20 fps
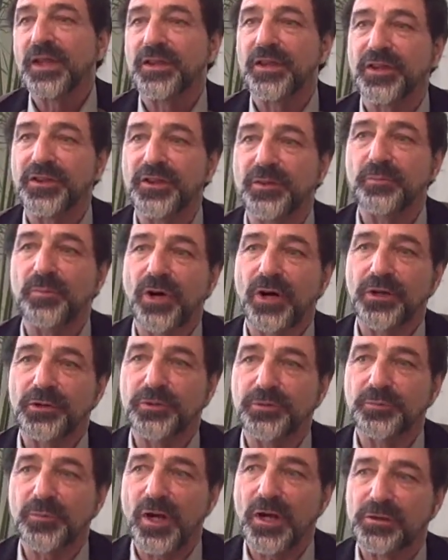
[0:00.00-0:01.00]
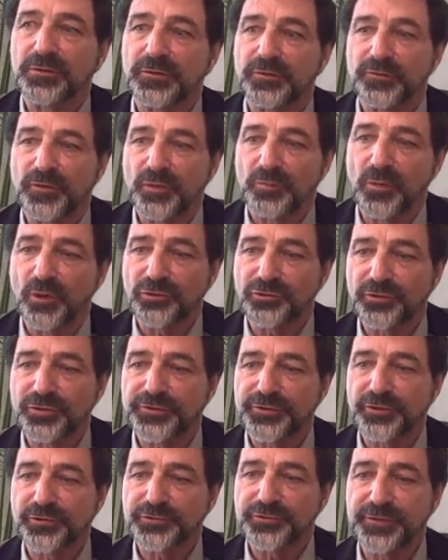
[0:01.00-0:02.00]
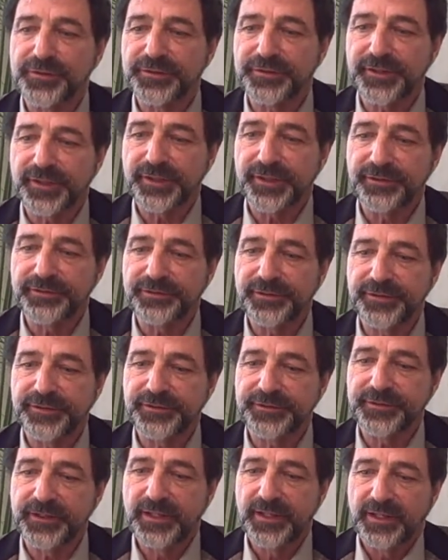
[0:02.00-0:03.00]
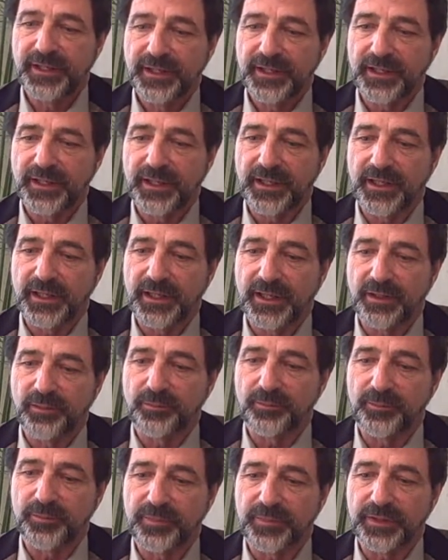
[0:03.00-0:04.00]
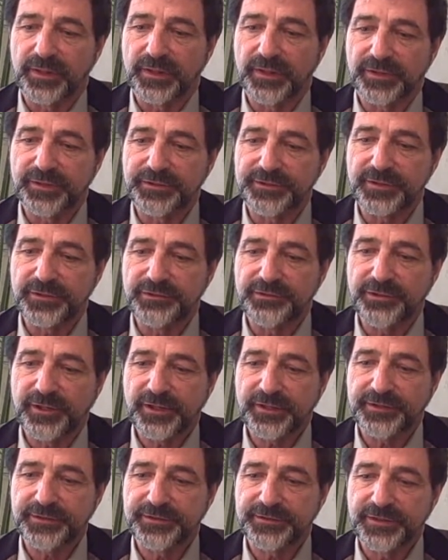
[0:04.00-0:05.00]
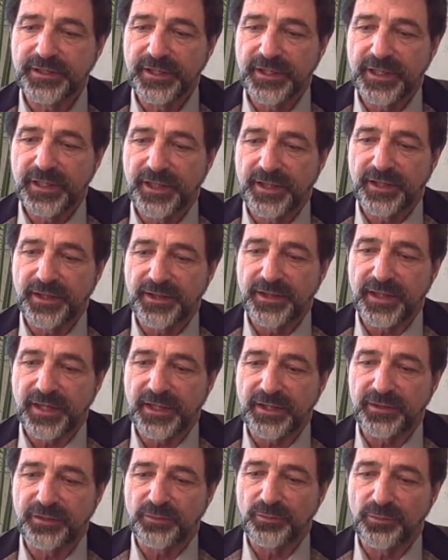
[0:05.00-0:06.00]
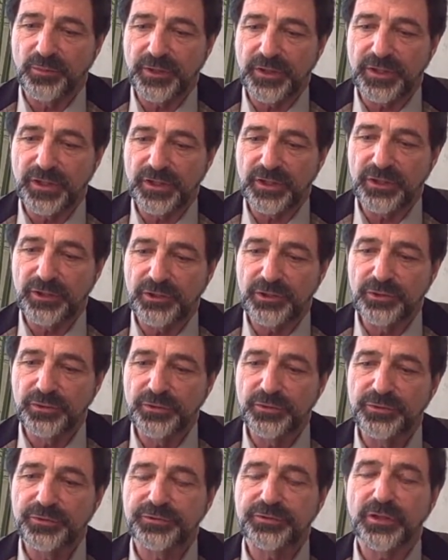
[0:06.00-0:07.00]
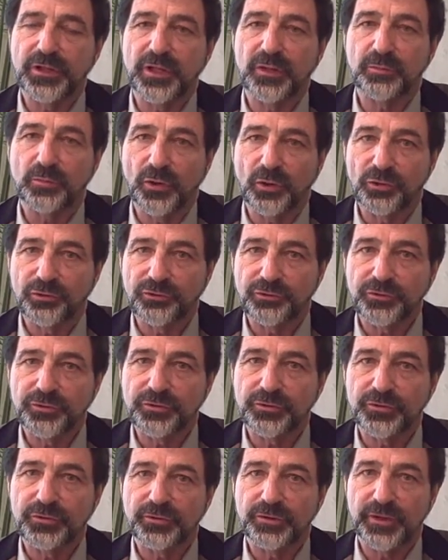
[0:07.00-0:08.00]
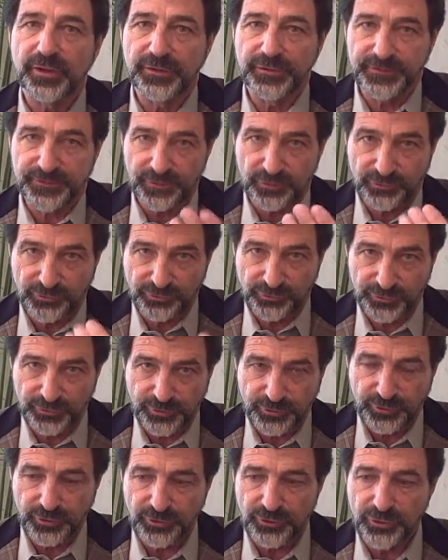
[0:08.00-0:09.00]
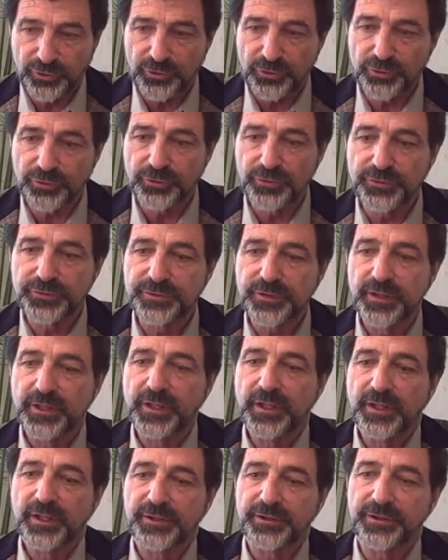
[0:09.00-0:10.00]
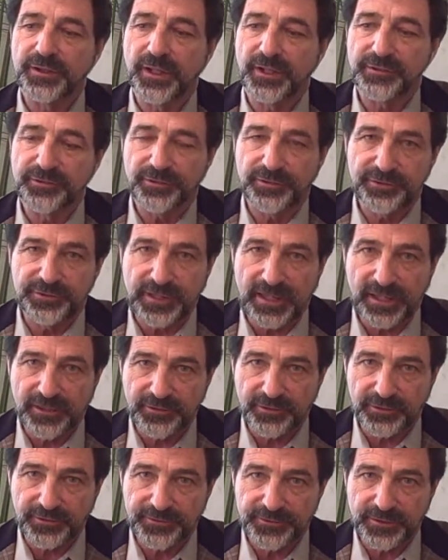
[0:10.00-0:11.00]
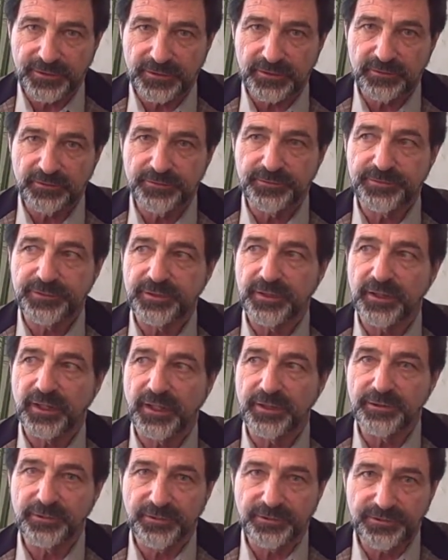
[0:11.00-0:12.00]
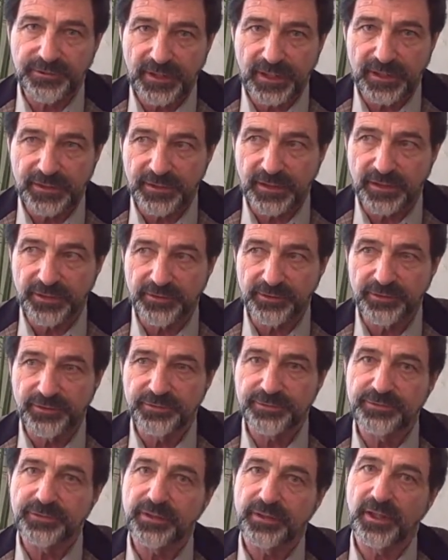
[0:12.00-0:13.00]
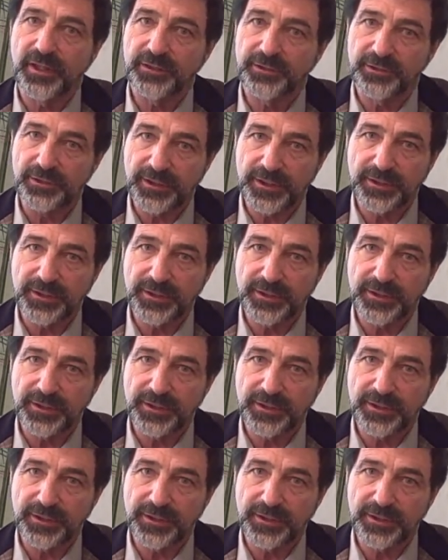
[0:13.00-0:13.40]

The BarOn model of emotional social intelligence suggests that we use emotional and social cues to understand ourselves, understand others, and to